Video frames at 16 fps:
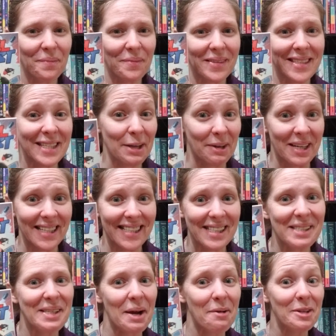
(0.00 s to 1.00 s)

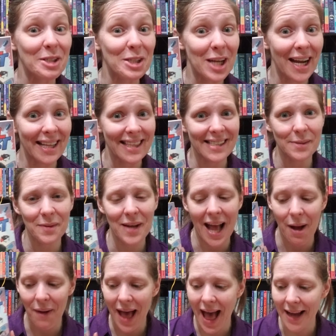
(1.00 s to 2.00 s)
series. So check this one
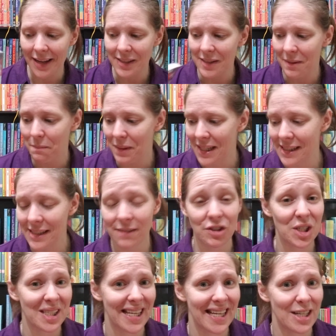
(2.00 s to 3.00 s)
out, Axel and Beast, if
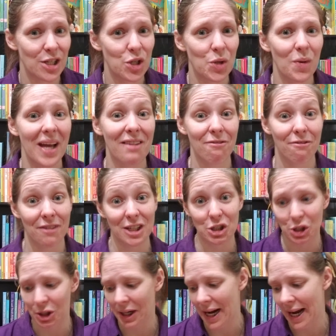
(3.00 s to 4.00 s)
she's into
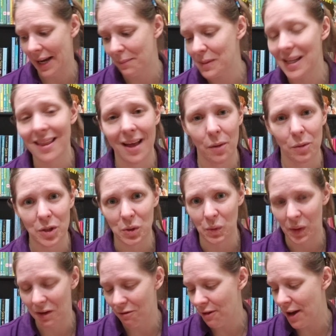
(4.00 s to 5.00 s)
adventure games. That one's
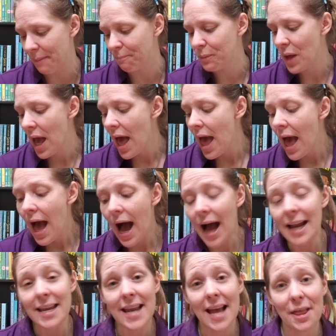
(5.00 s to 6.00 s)
really fun.
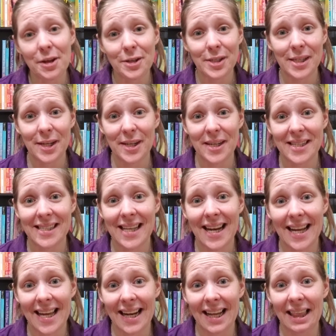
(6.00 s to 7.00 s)
Another series
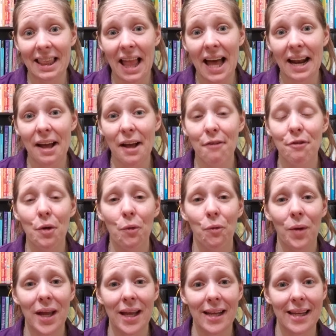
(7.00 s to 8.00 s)
that I get a lot of
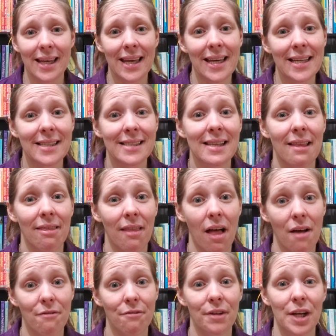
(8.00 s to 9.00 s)
when kids
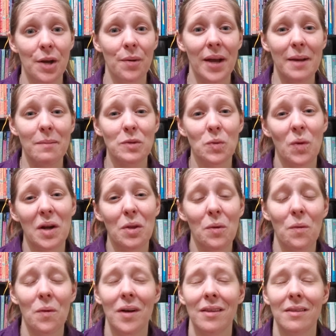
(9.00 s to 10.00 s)
love video games, one of
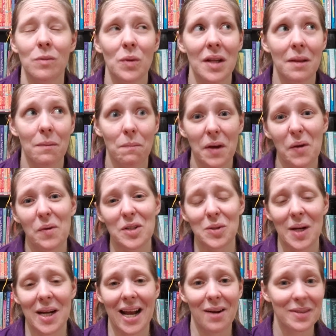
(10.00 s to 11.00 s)
the big
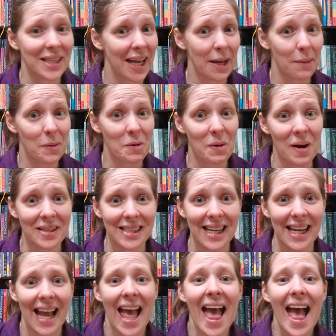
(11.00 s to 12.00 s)
ones right now is Animal
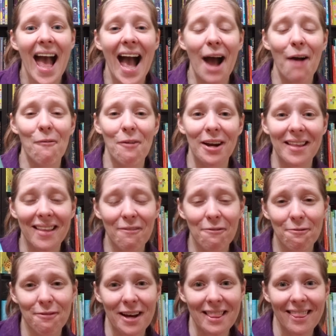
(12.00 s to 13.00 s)
Crossing. And one of the
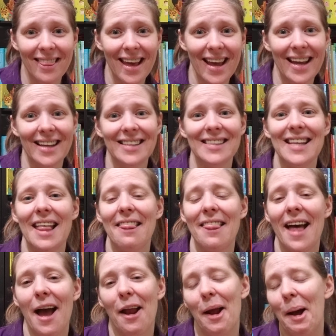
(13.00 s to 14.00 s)
fun things
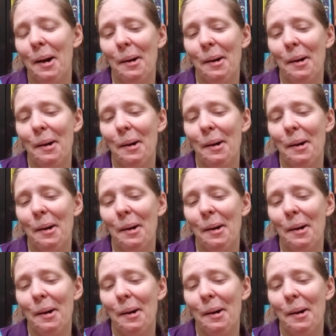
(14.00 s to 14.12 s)
that